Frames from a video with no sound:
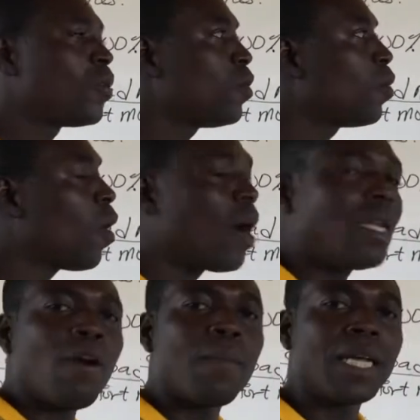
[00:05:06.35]
You on
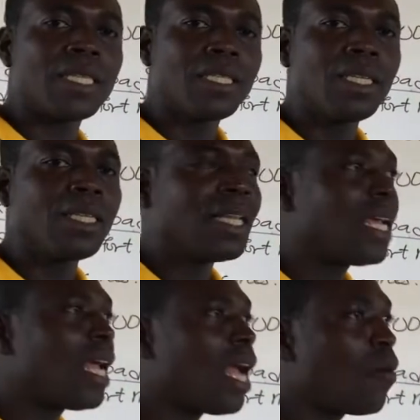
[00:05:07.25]
your machine,
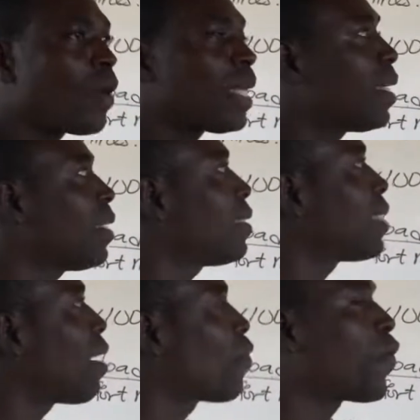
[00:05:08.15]
and within
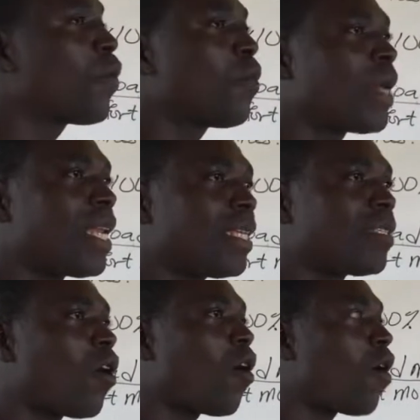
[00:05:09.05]
some few minutes
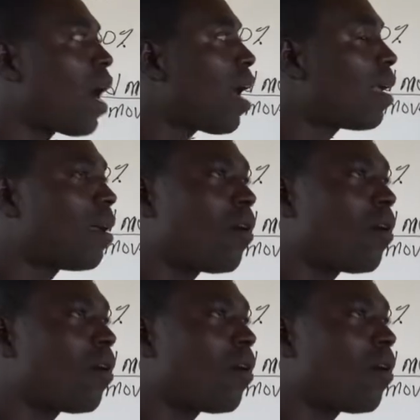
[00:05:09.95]
or